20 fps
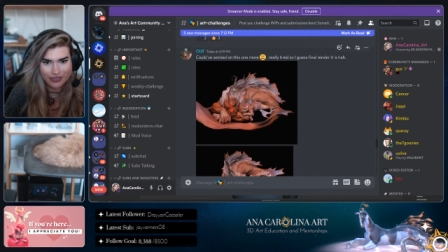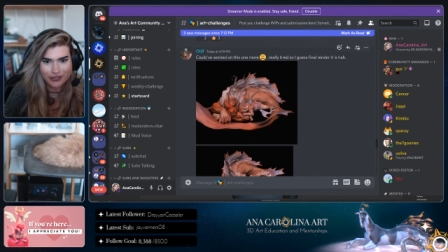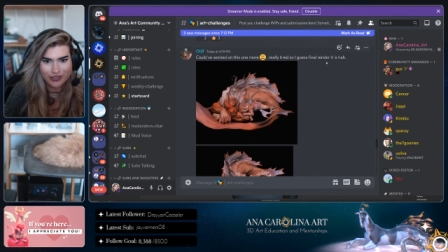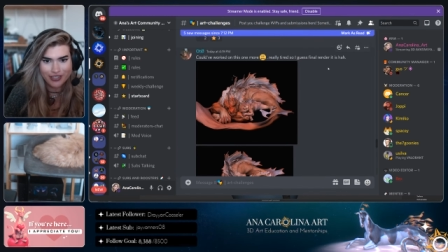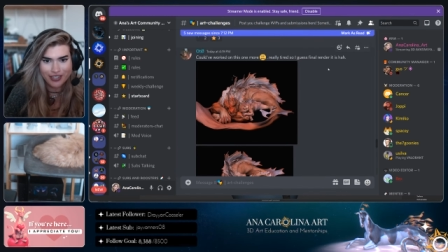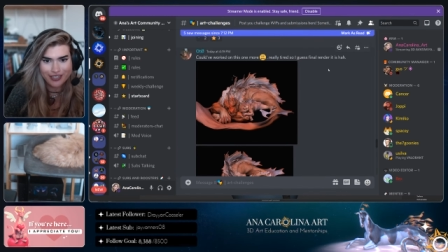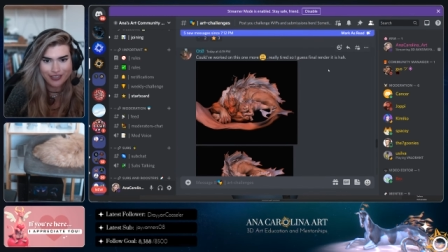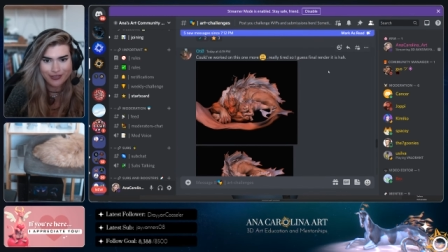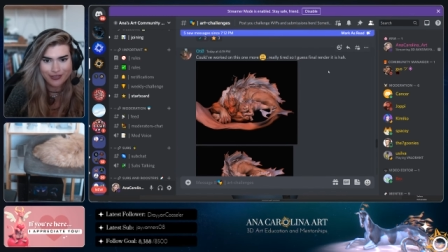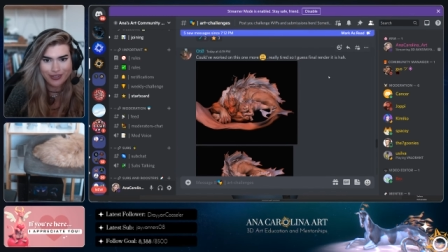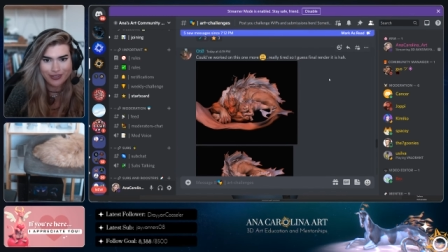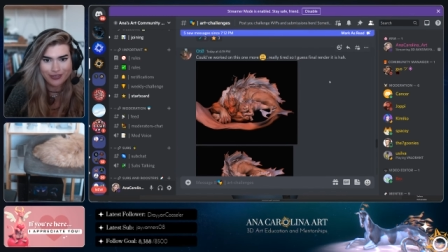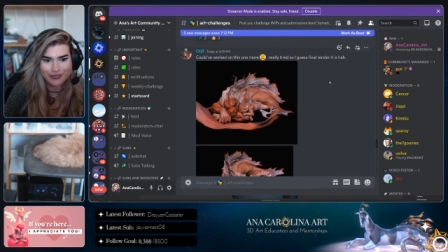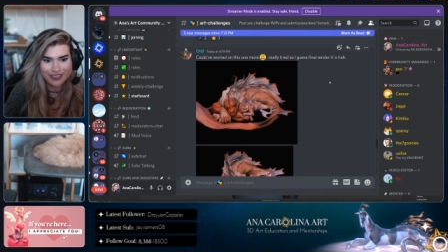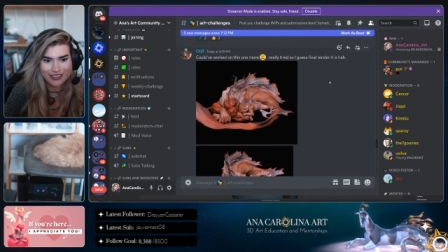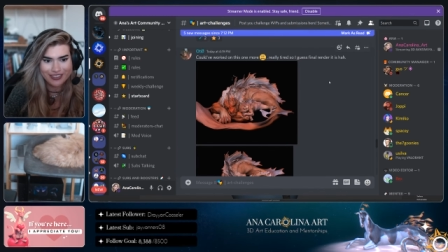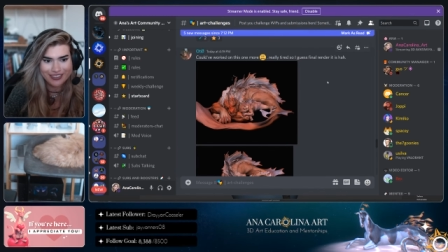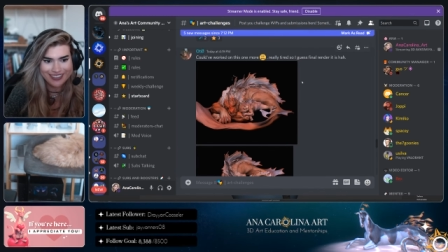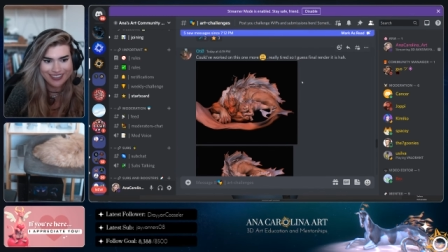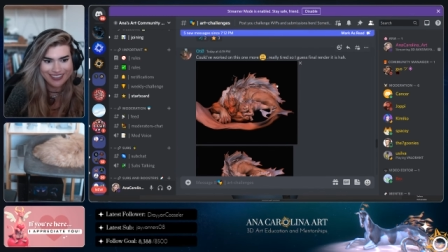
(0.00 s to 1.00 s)
so I guess
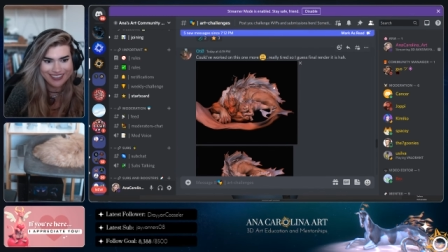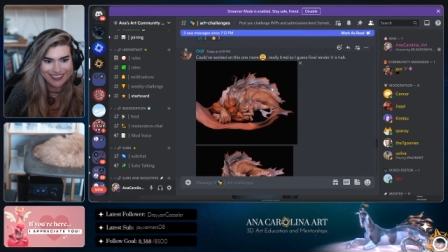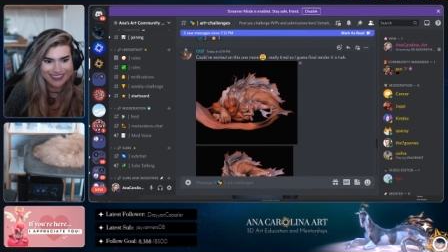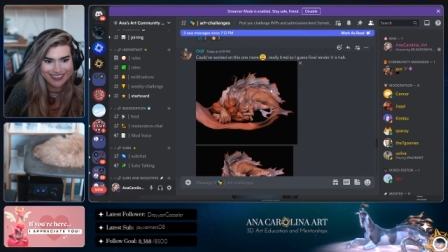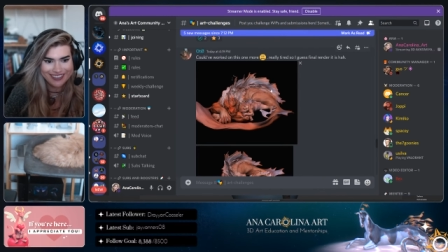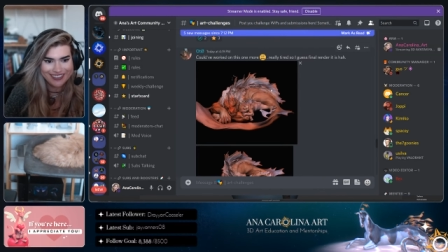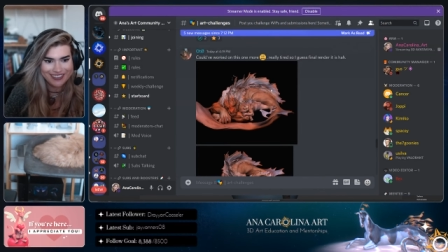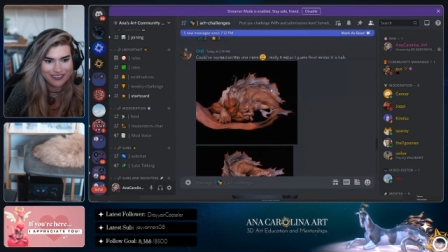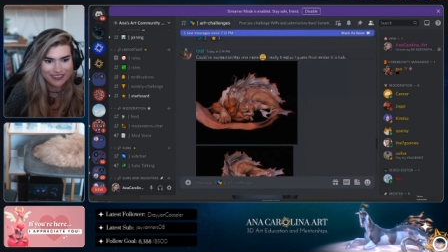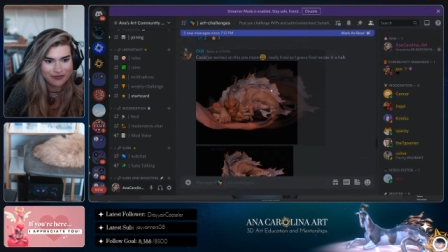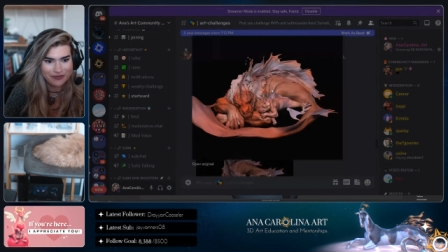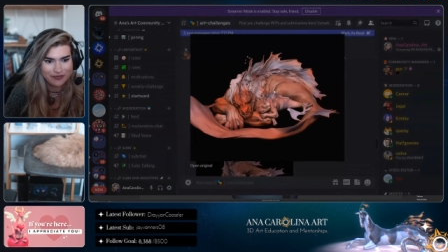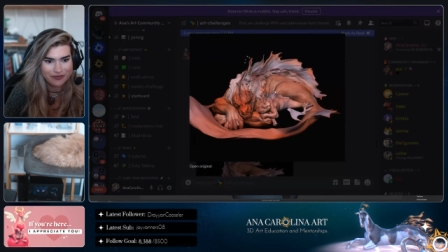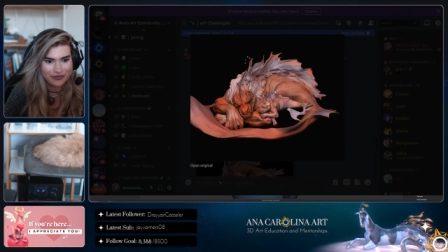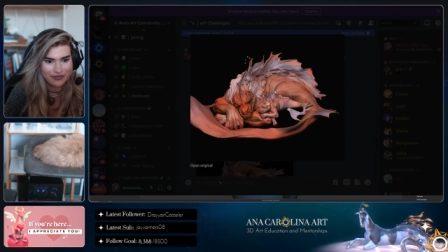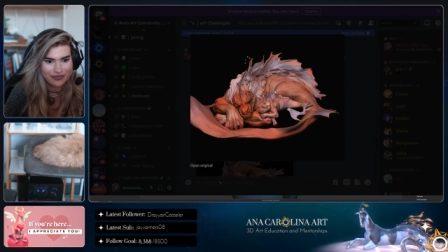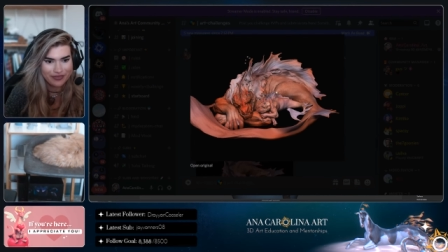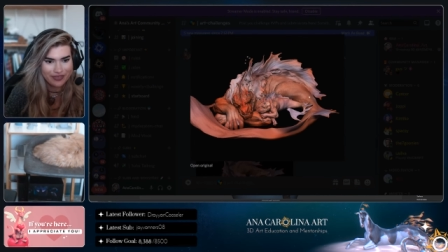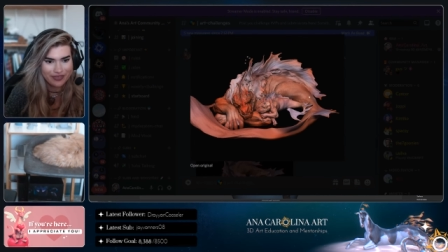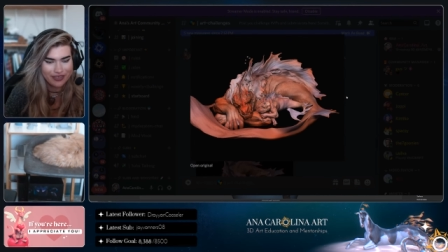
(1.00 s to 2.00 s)
final render it is.
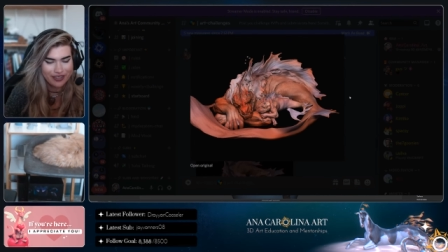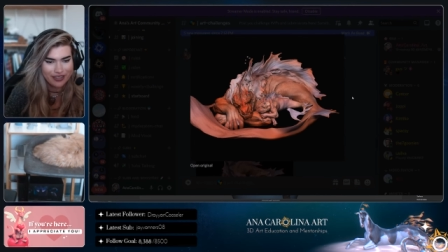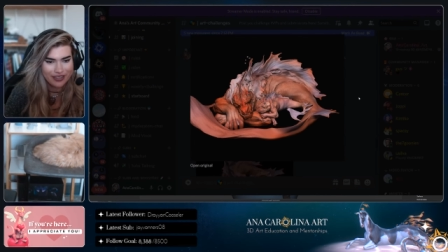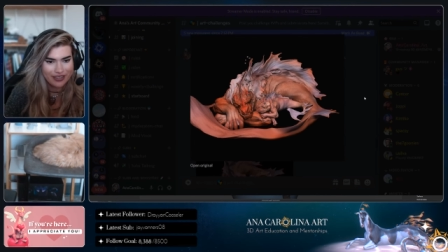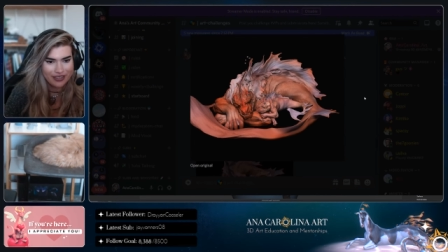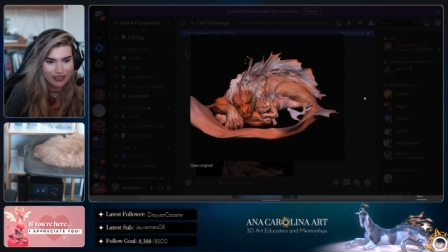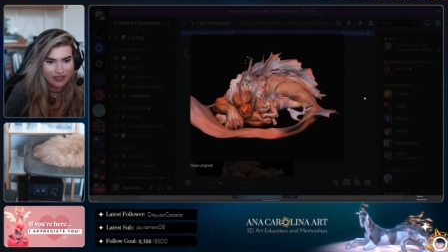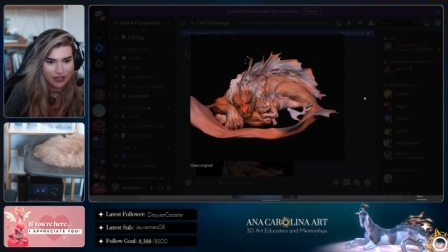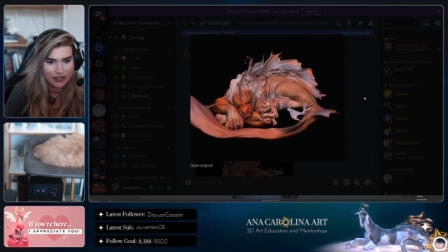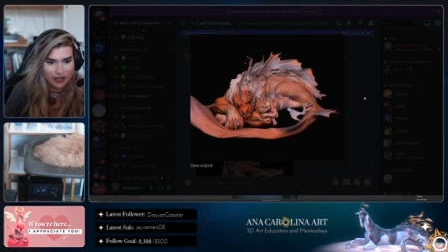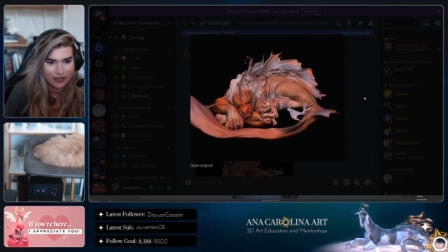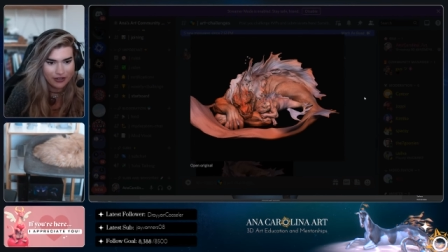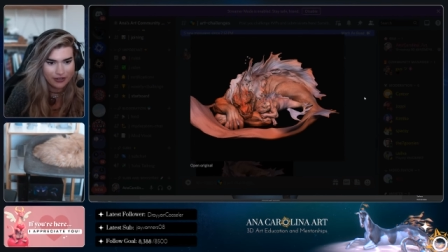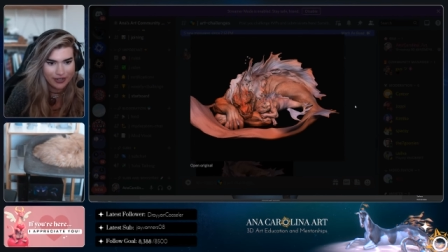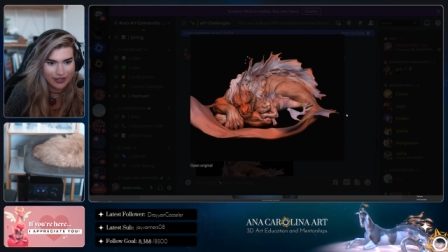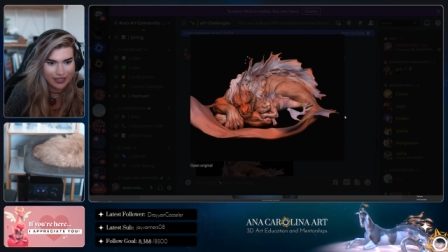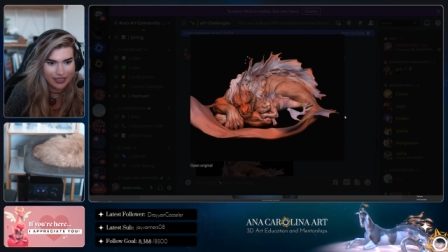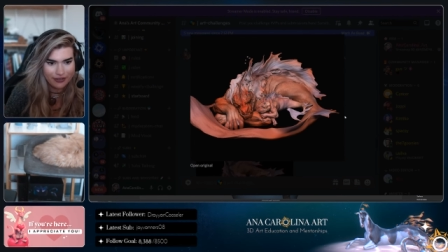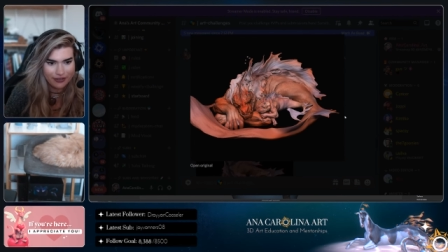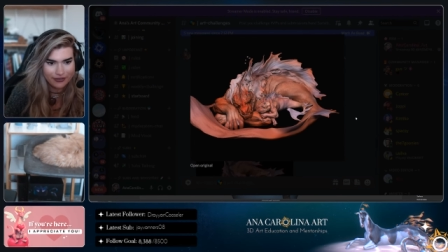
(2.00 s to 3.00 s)

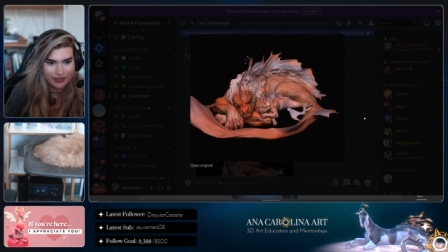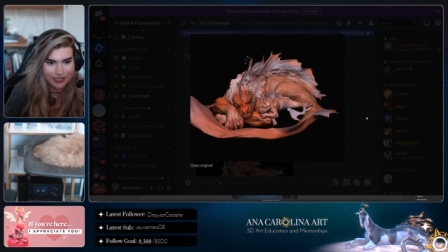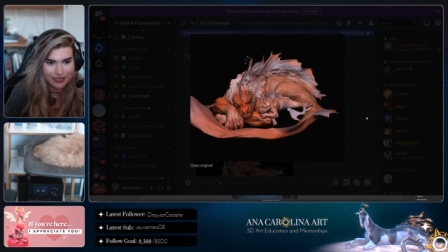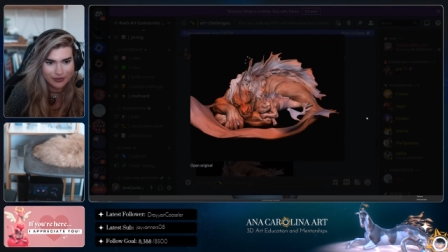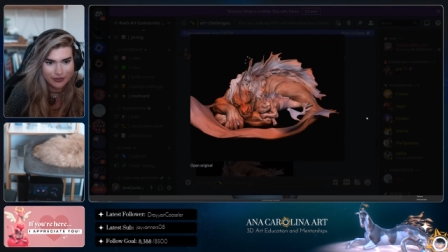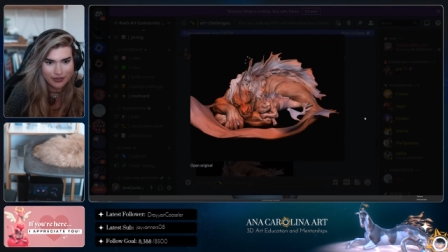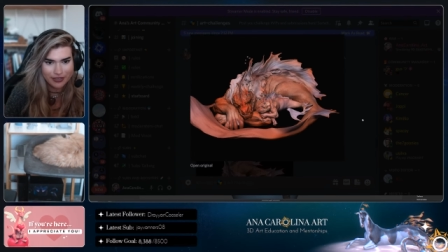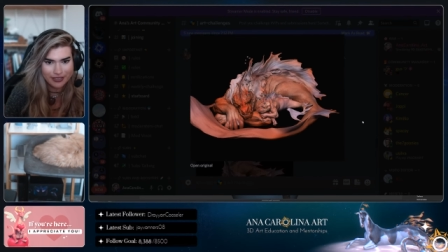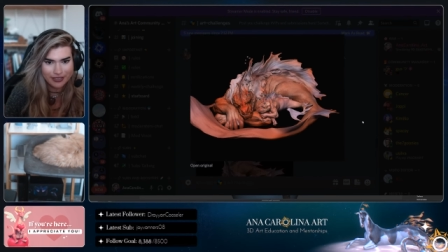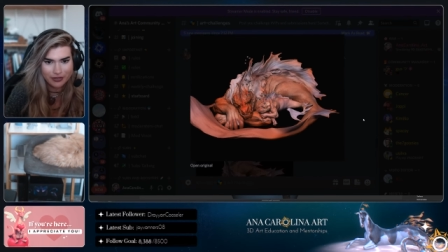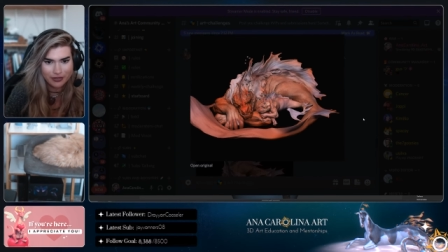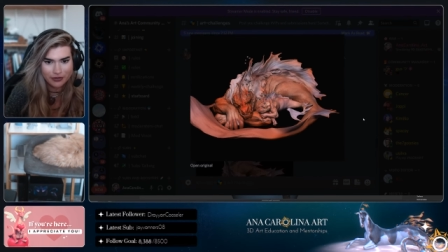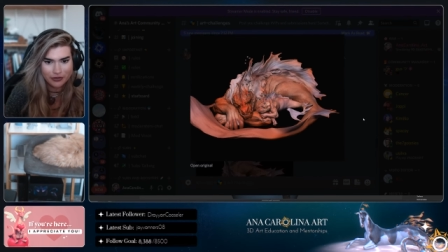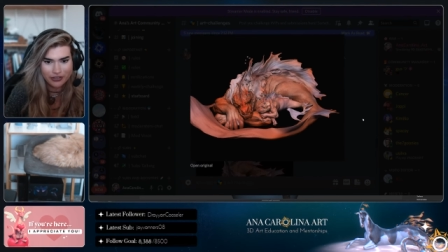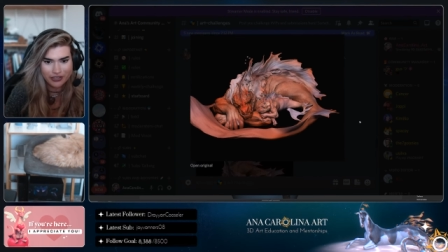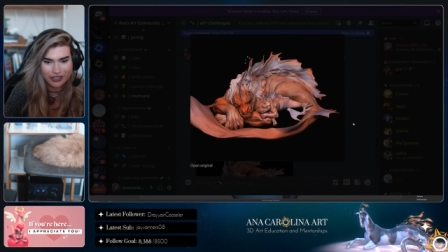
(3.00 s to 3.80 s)
Auto, I love this one. It's so